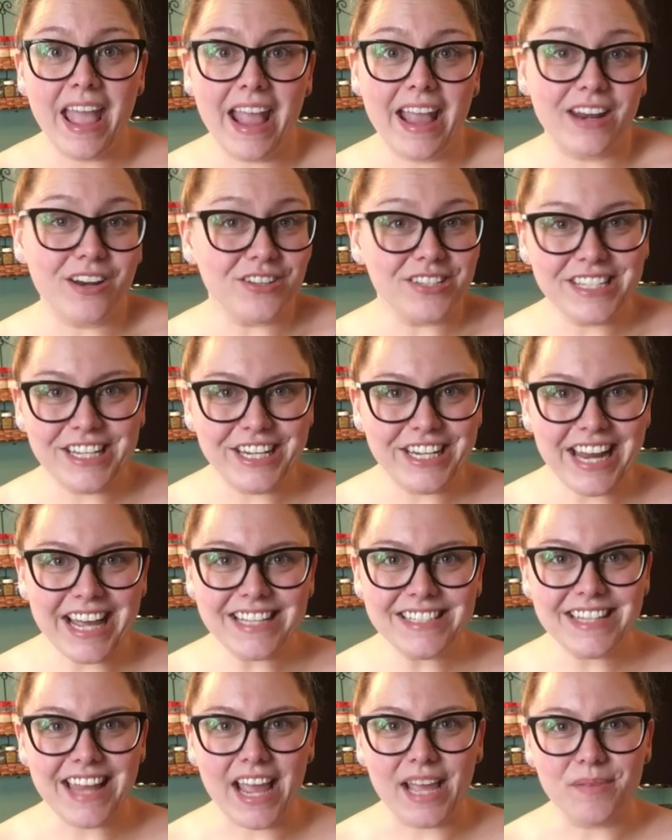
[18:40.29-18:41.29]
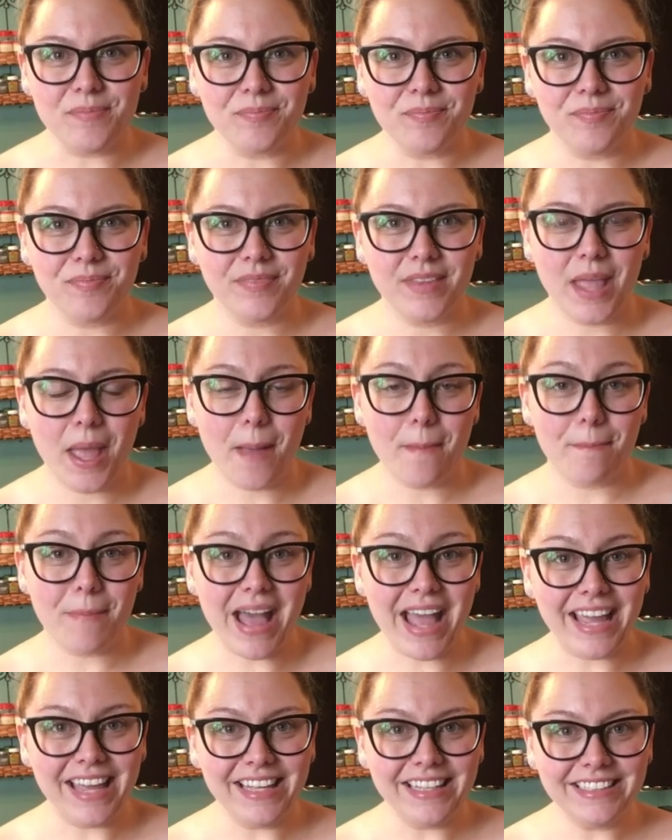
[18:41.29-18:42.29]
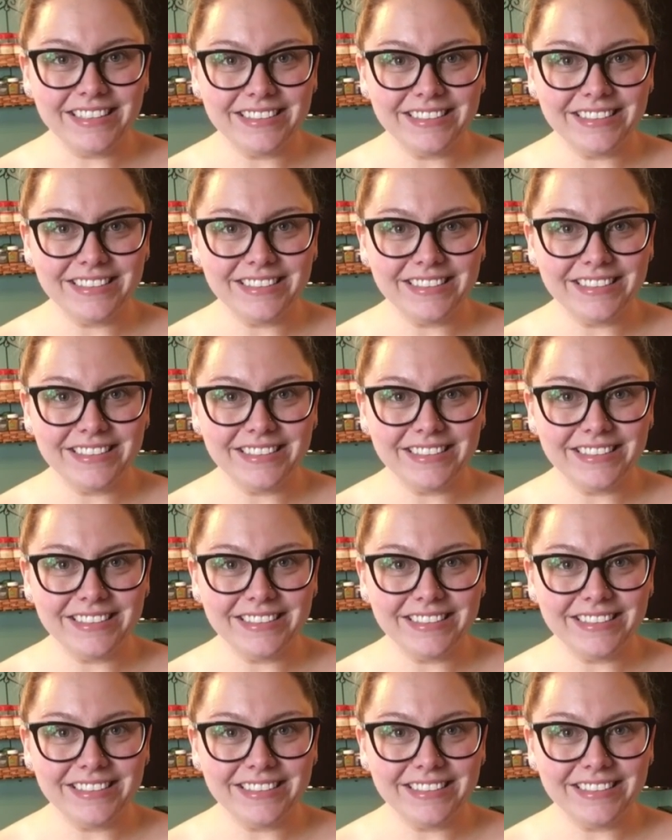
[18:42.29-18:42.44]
and I'll see you next time. Bye.